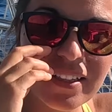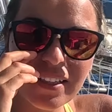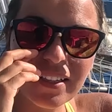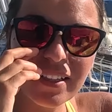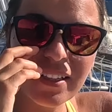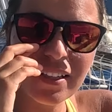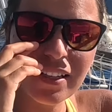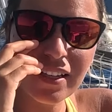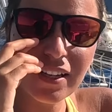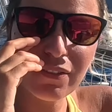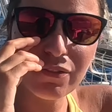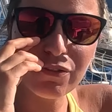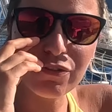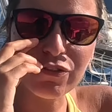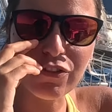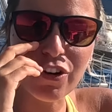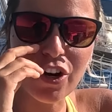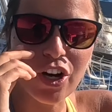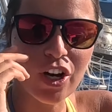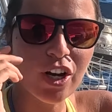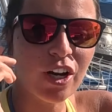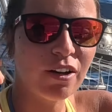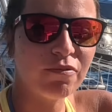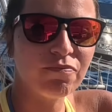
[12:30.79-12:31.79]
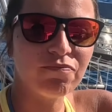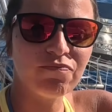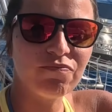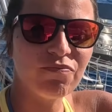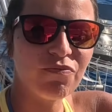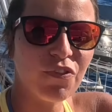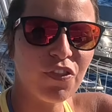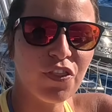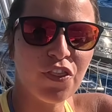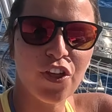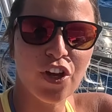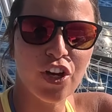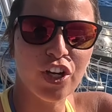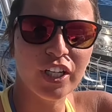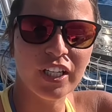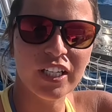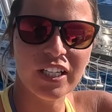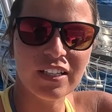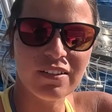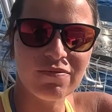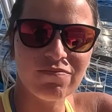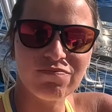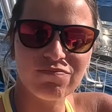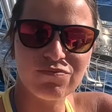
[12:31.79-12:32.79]
Yep. For
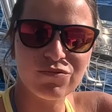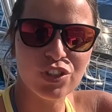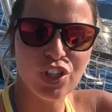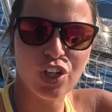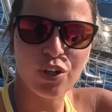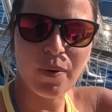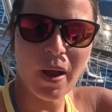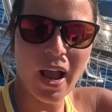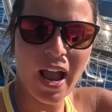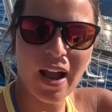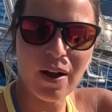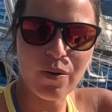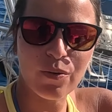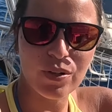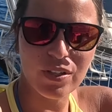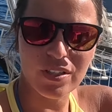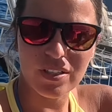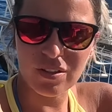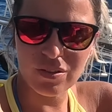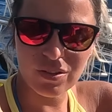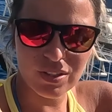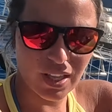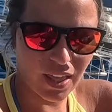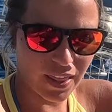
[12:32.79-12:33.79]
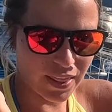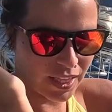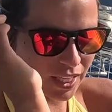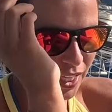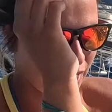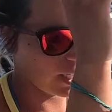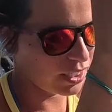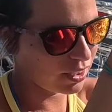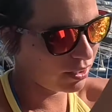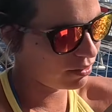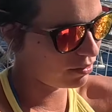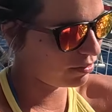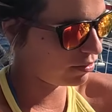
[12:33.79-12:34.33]
32 hours or something.